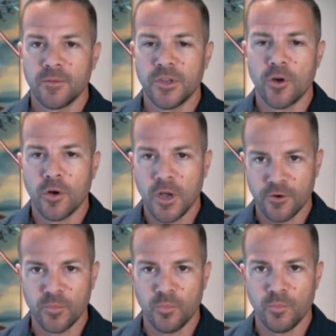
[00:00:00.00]

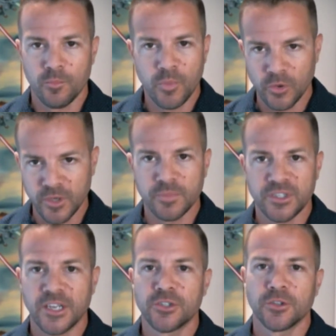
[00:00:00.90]
100 billion
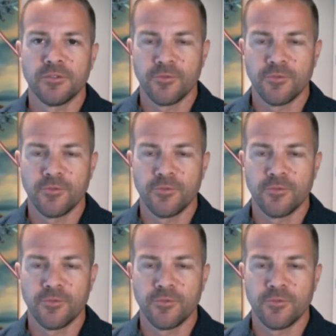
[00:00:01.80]
potentially